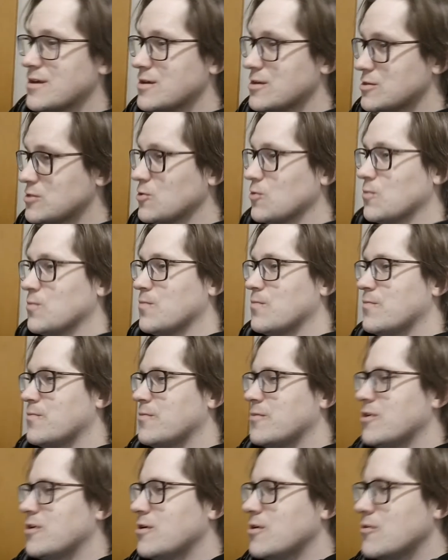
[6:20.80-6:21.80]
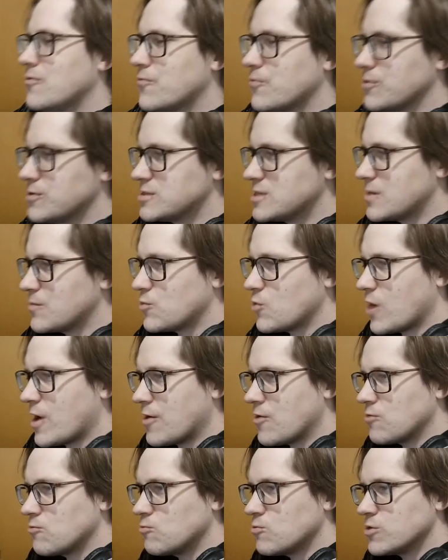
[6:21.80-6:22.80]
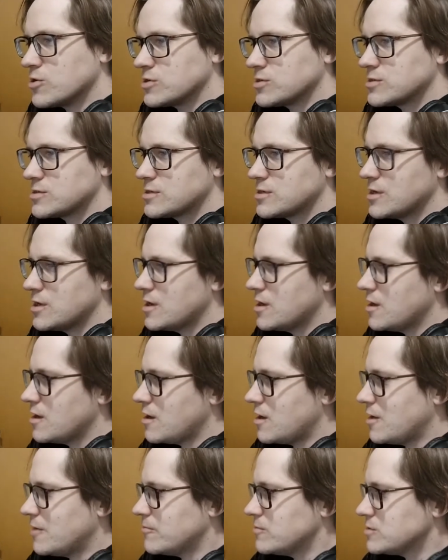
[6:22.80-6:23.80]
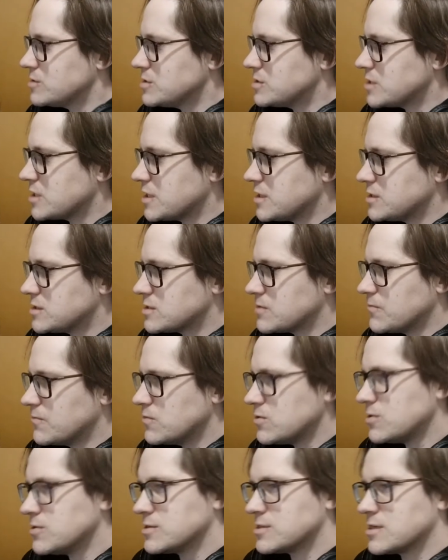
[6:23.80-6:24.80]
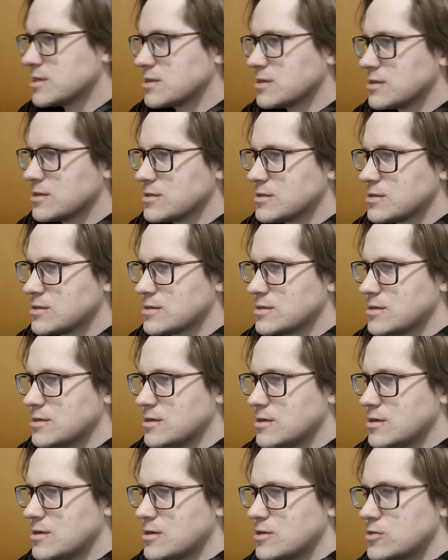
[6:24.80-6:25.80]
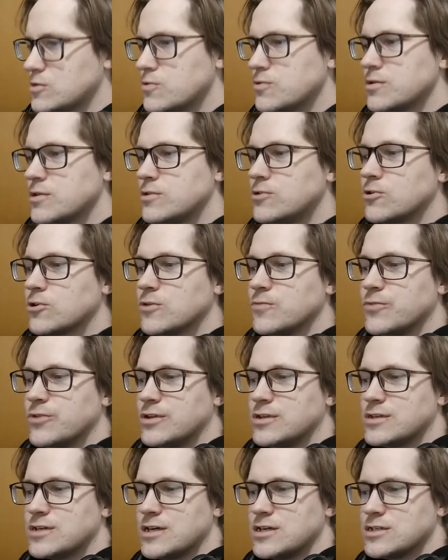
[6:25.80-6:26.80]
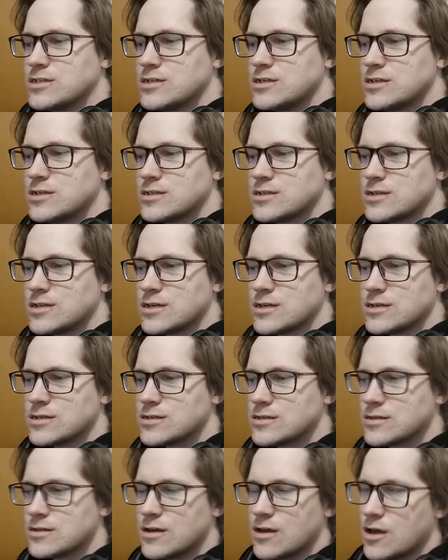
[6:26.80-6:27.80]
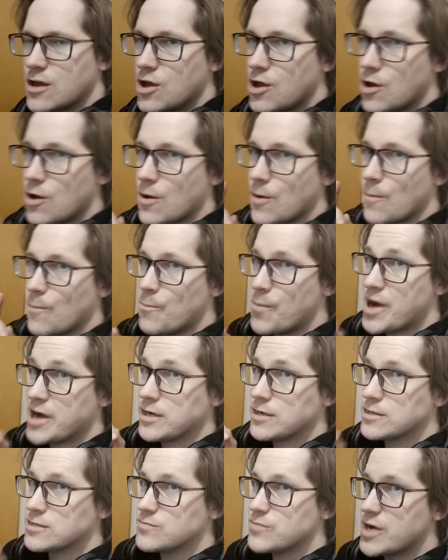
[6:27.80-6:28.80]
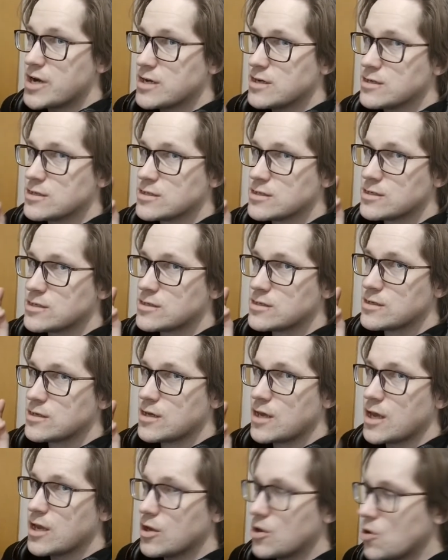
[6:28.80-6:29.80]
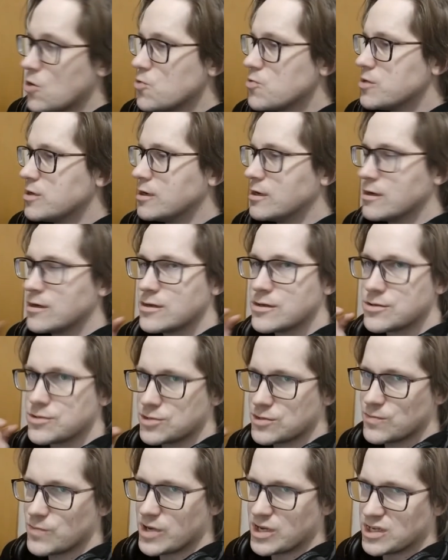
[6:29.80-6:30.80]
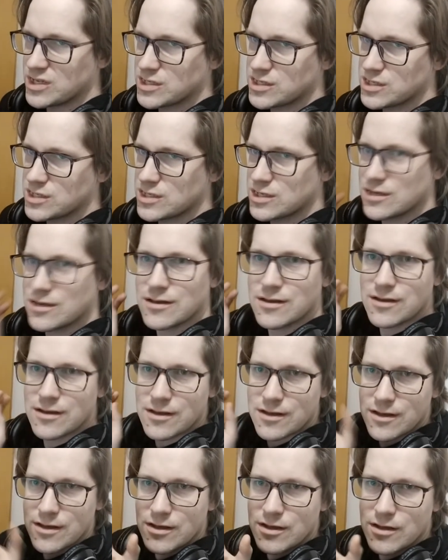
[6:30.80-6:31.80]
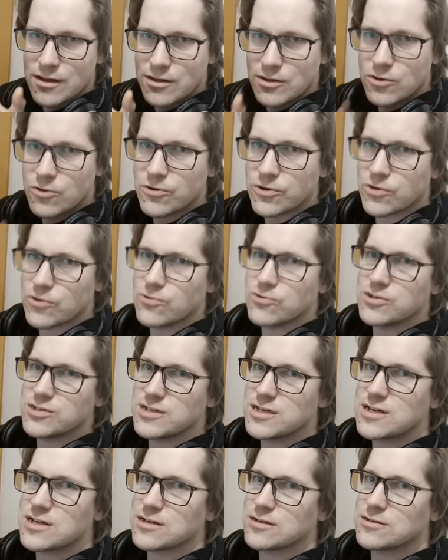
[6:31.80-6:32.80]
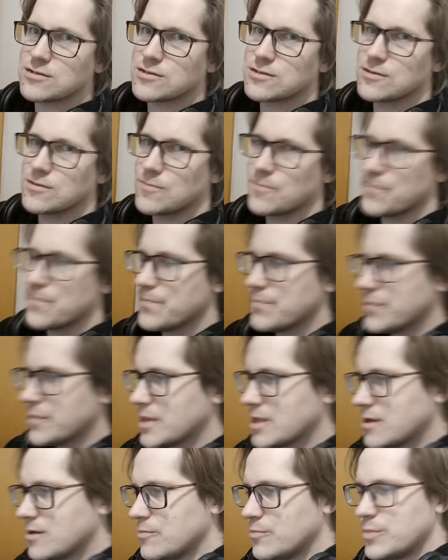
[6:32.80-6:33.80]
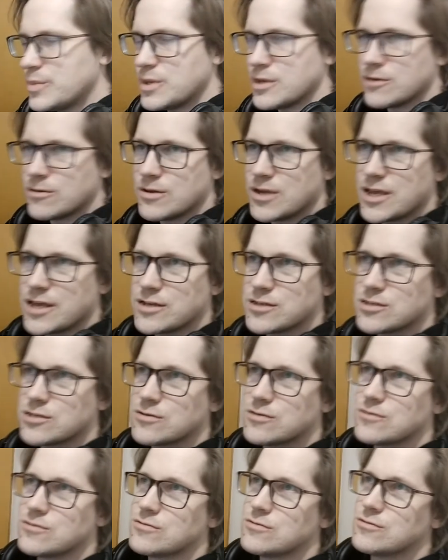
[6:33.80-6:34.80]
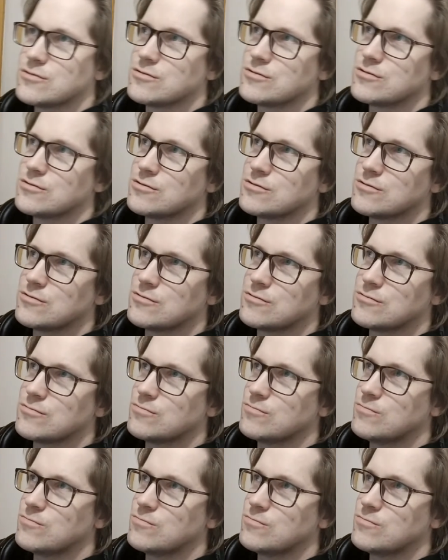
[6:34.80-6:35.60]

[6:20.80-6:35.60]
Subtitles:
So, for example, how it works. I want to change some video settings. So in the documentation it says encoder space your encoder settings, be it X